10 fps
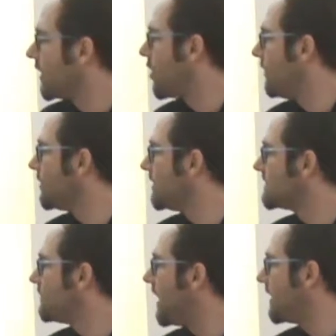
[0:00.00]
of the
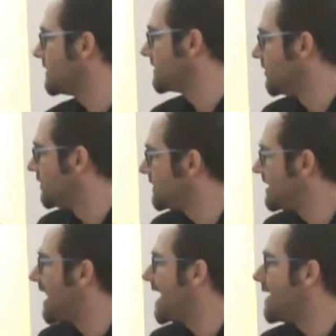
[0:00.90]
Communist Party. So it
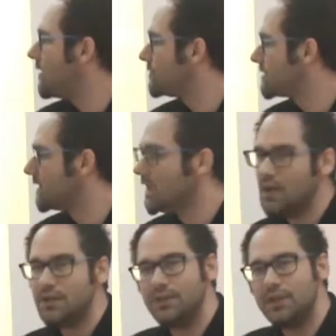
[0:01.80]
allows
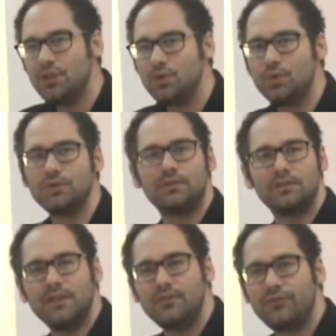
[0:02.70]
the
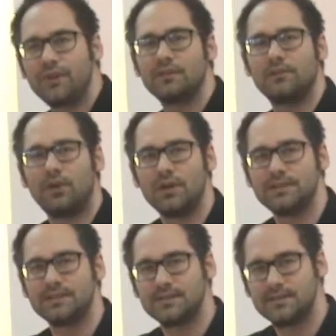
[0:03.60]
youth, different
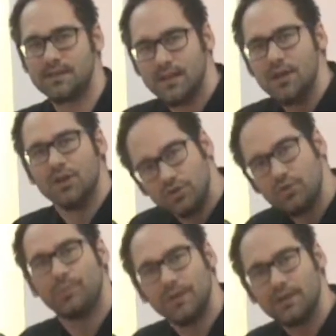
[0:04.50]
voices
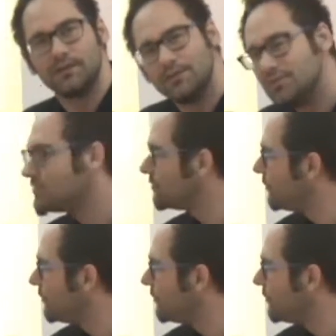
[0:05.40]
to be